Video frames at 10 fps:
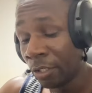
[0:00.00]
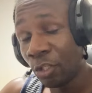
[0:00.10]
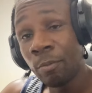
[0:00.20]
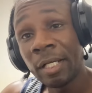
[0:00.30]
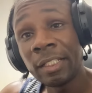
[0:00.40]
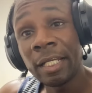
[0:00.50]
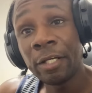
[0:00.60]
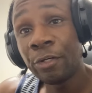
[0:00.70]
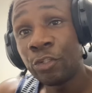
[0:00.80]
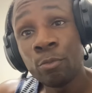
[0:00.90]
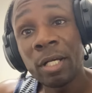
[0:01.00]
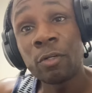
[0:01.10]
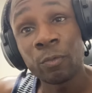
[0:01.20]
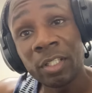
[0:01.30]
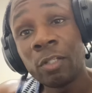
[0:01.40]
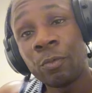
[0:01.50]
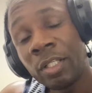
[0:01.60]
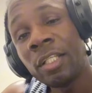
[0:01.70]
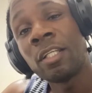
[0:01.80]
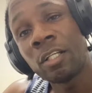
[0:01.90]
You might get here and you might really,
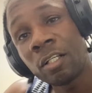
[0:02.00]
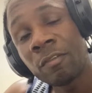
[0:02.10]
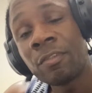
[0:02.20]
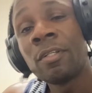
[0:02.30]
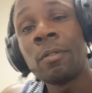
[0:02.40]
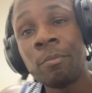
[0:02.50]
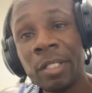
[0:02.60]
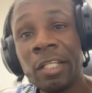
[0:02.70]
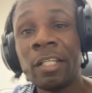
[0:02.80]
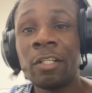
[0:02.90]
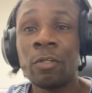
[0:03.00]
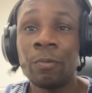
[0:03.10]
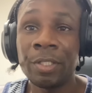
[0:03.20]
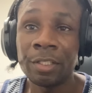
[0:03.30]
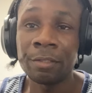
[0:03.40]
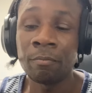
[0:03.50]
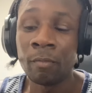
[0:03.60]
really love being in Korea.